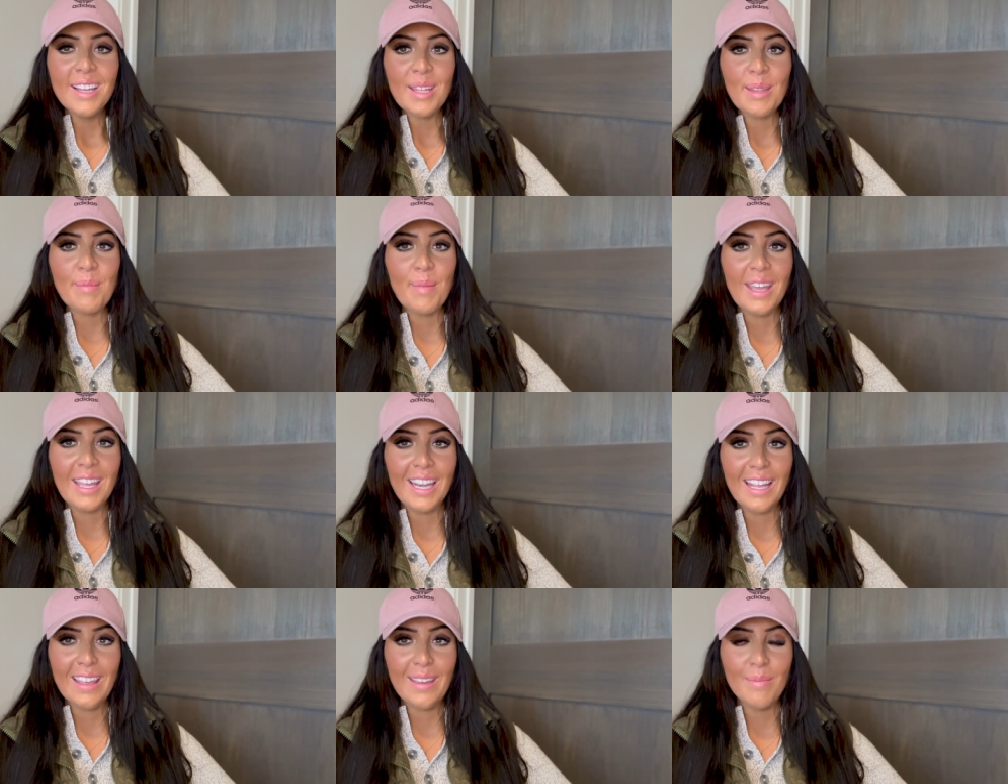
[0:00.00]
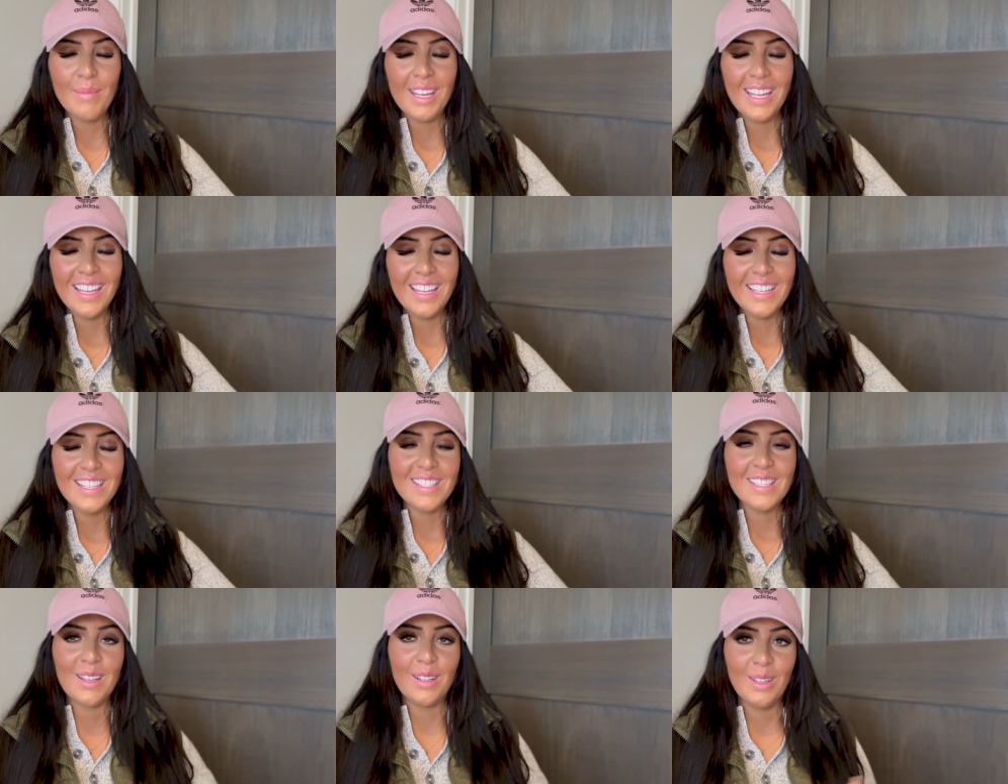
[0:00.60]
My name
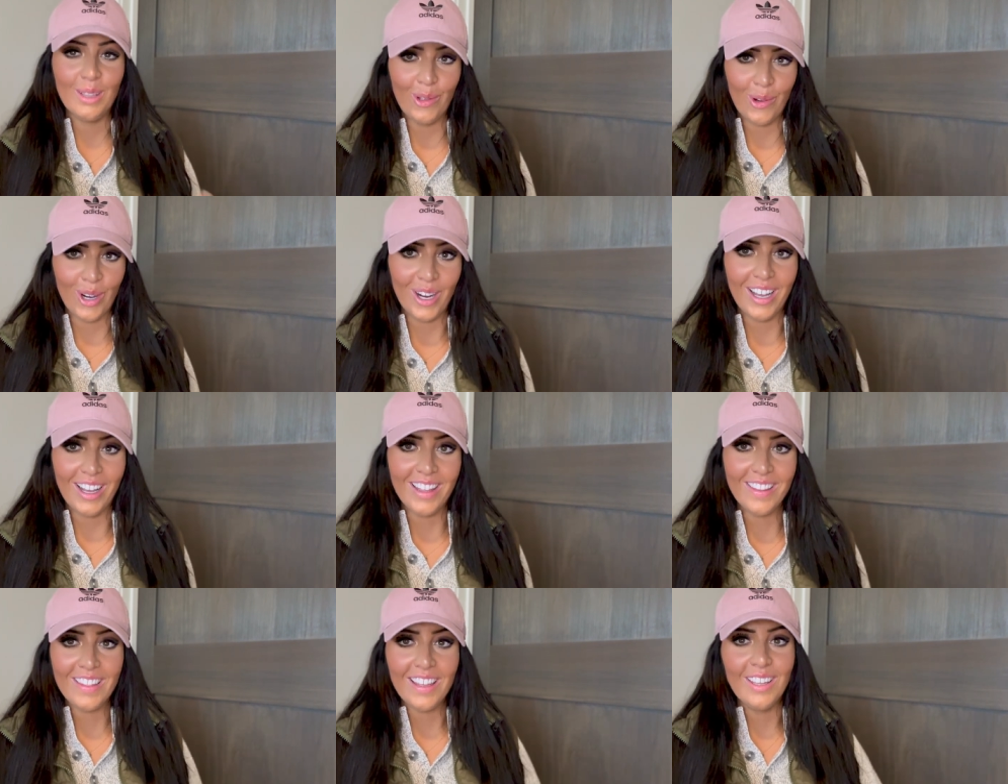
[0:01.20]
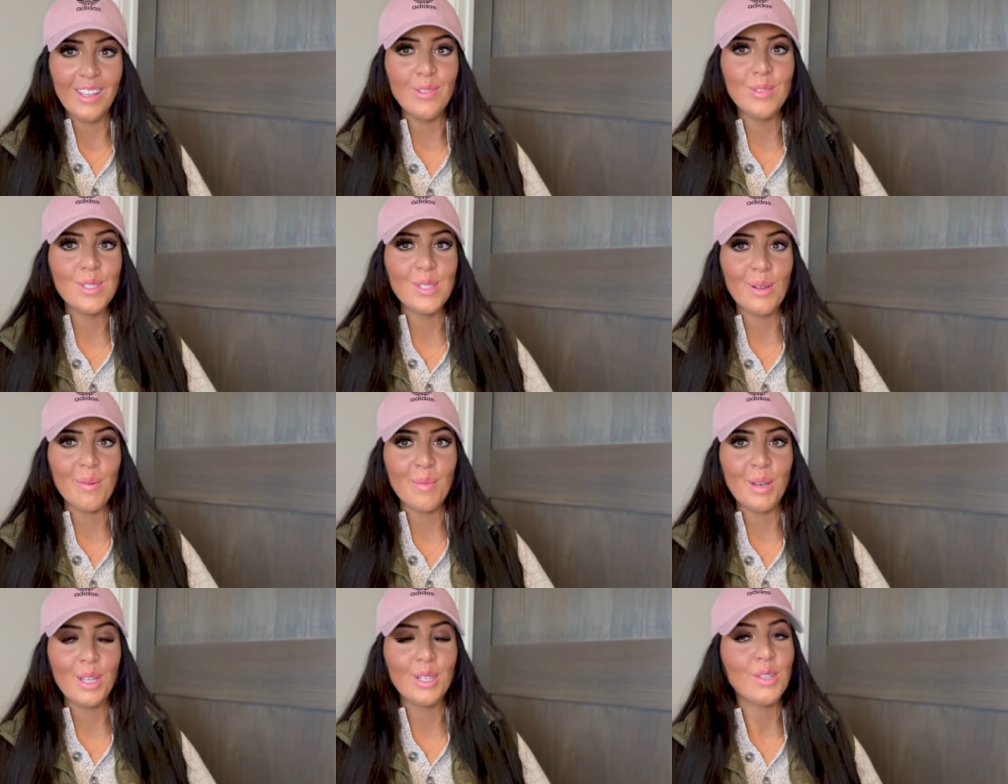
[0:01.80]
is Laura. Thank you
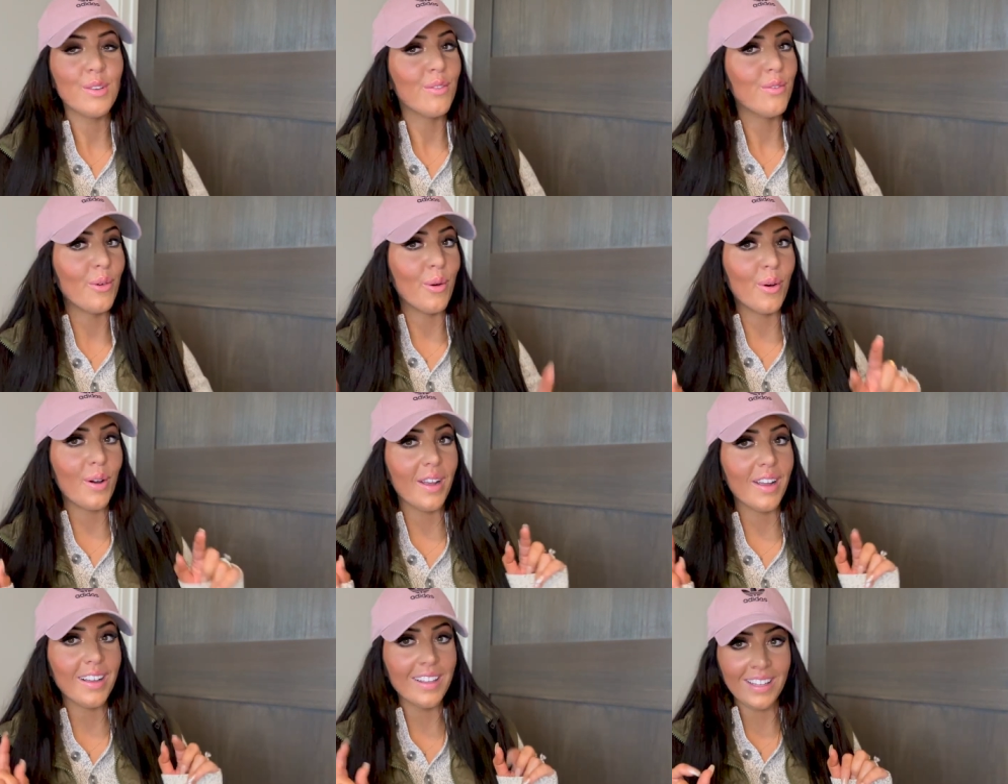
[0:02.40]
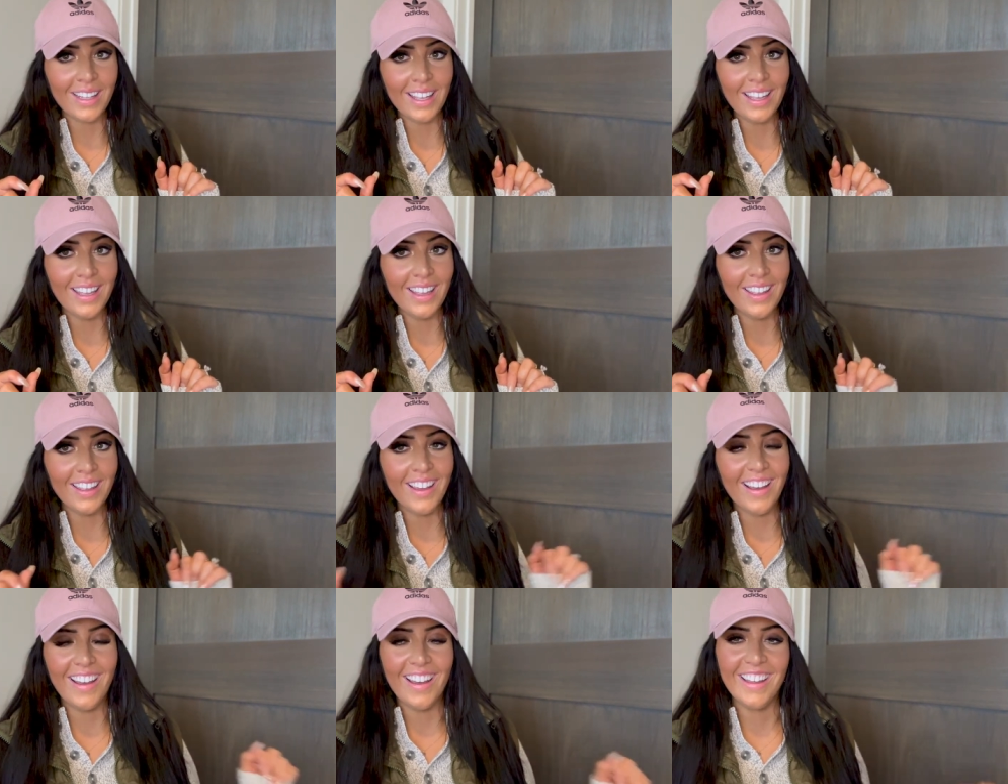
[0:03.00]
so much for
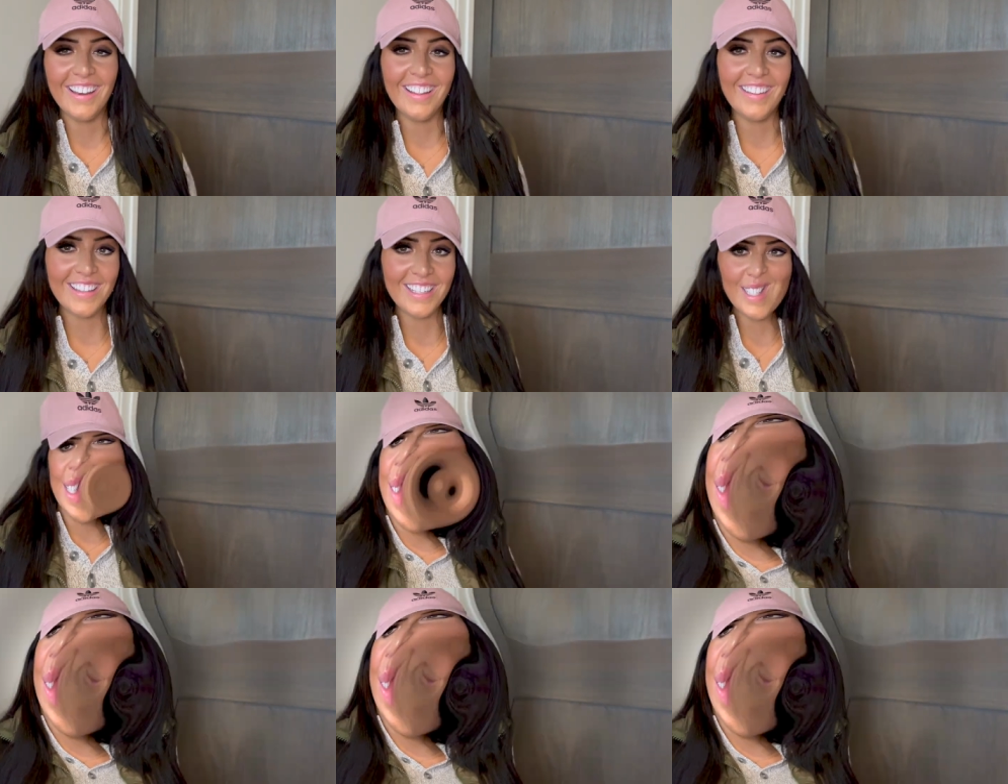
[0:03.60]
clicking on this